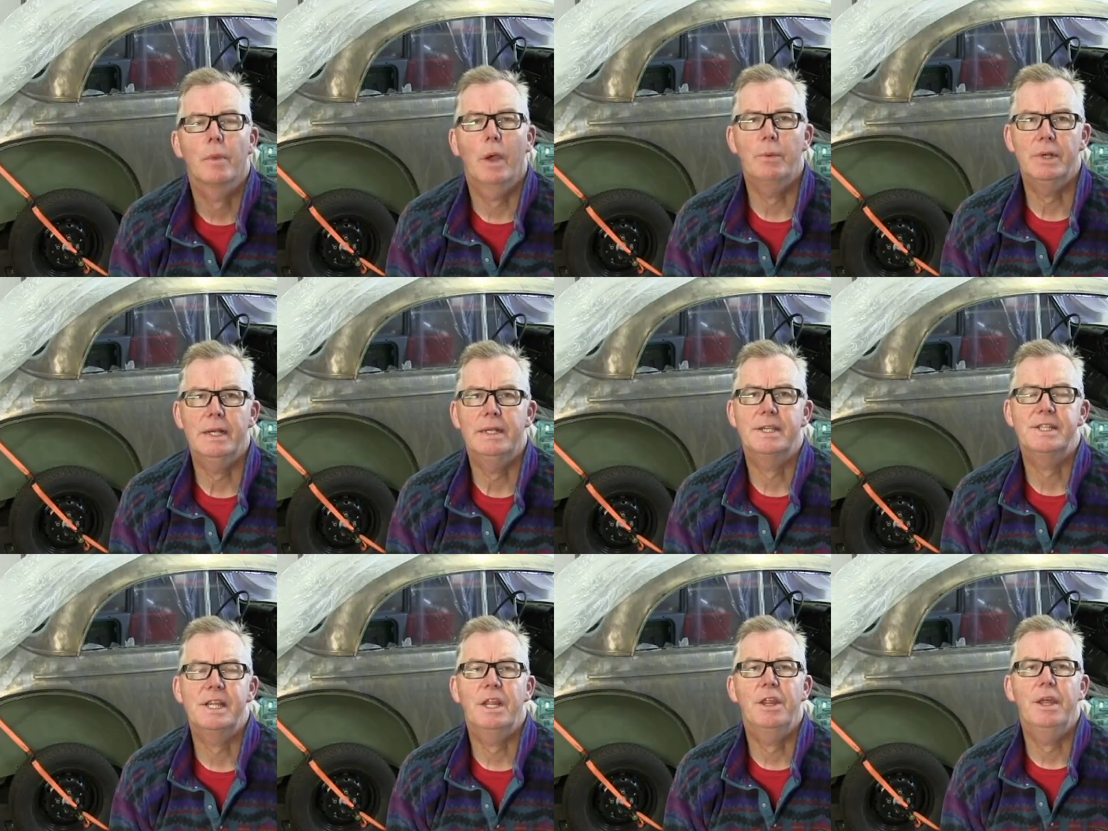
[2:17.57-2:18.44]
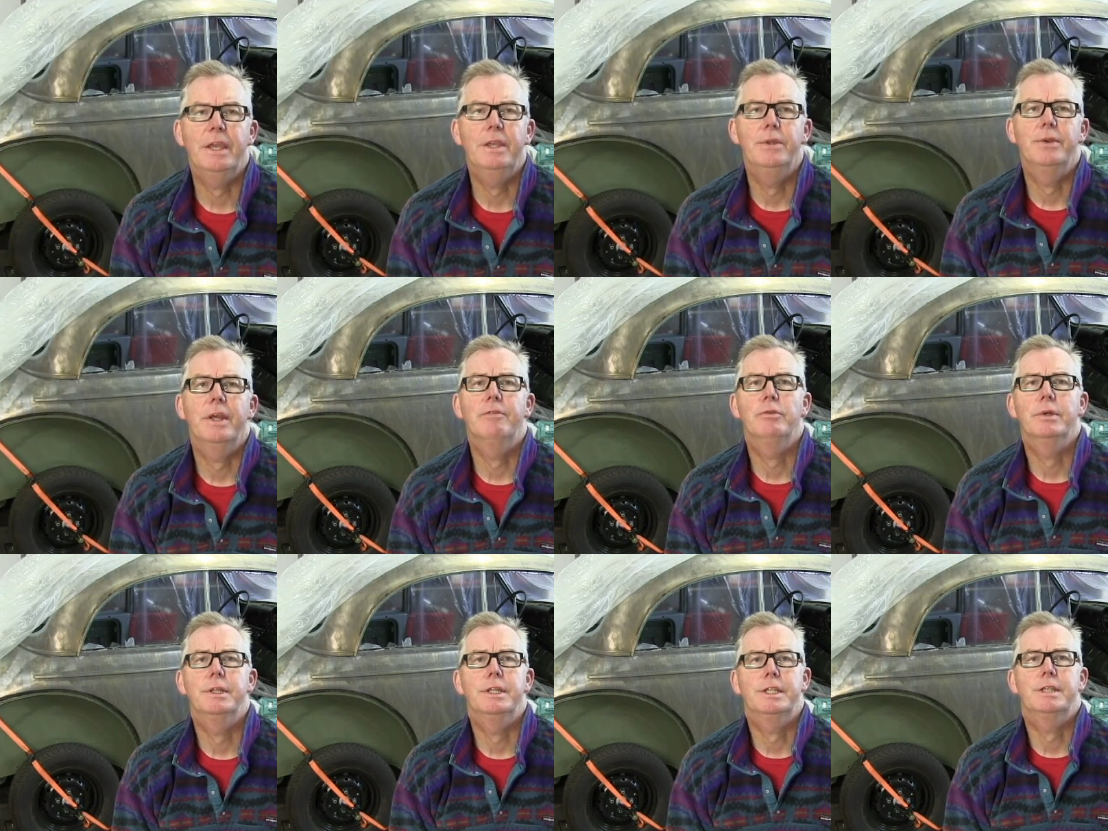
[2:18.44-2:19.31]
I would like to say thank you to
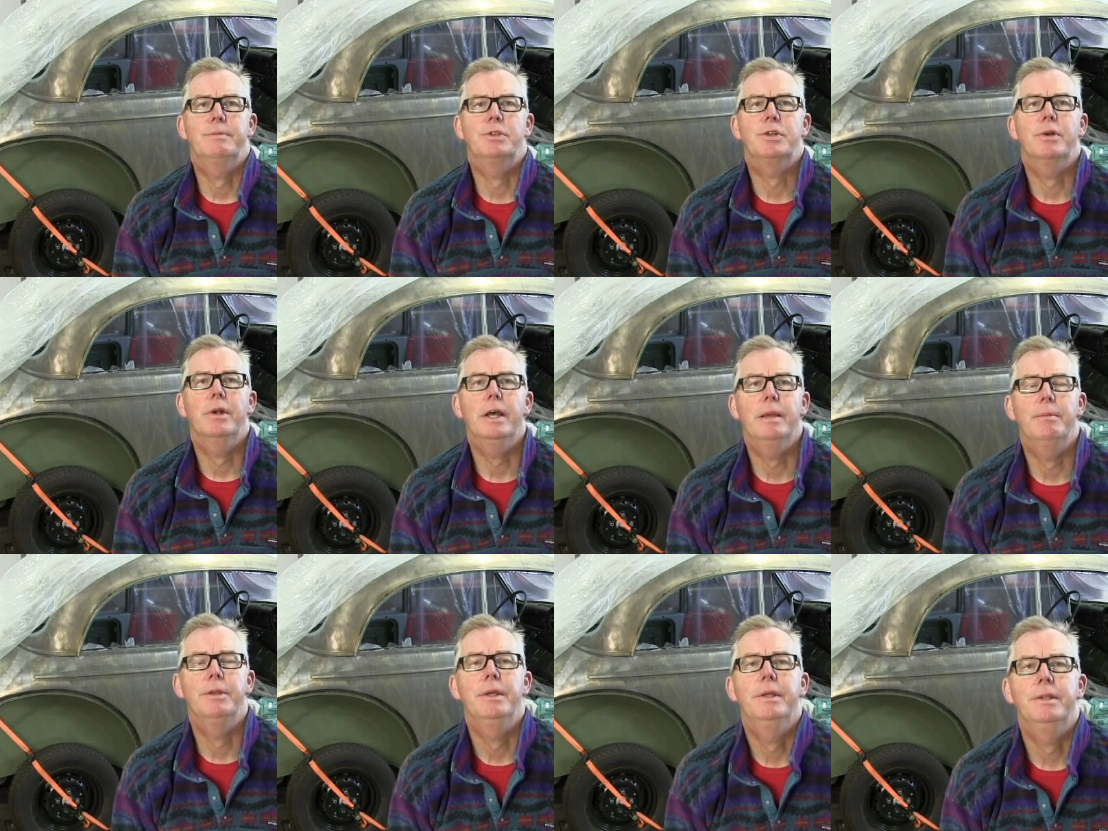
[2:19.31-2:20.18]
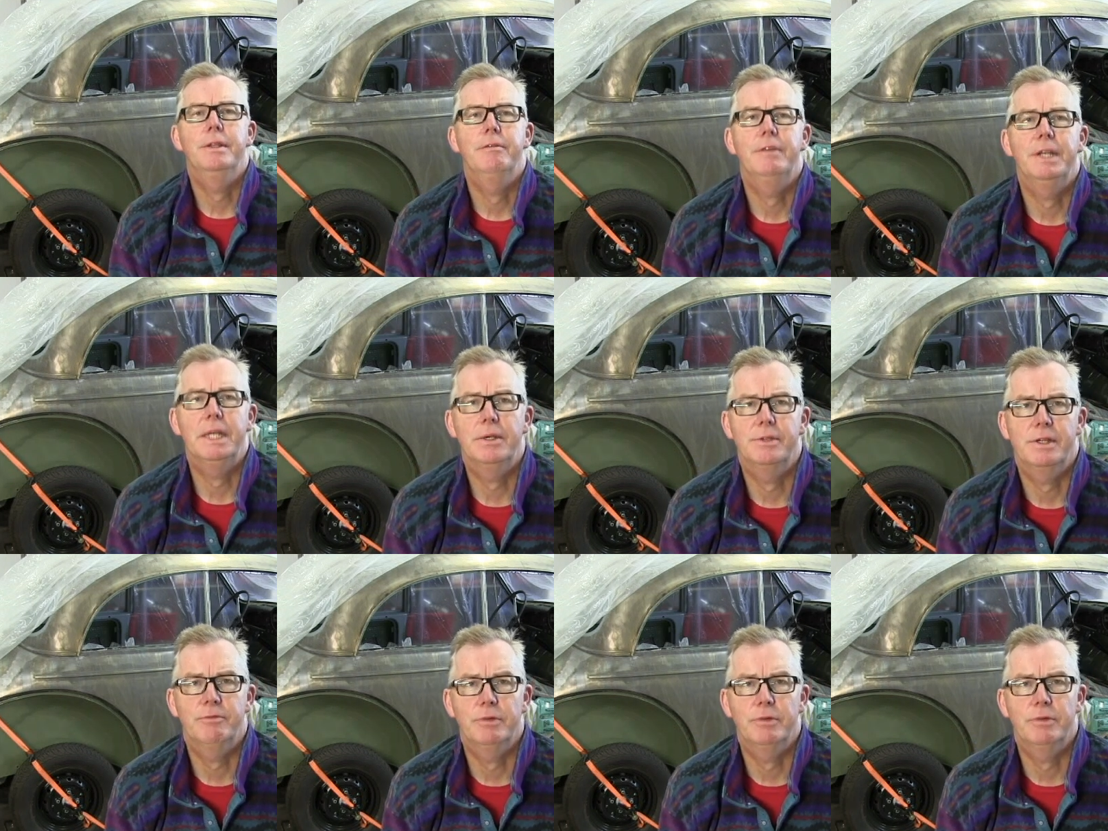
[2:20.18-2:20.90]
everyone that's subscribed to the videos,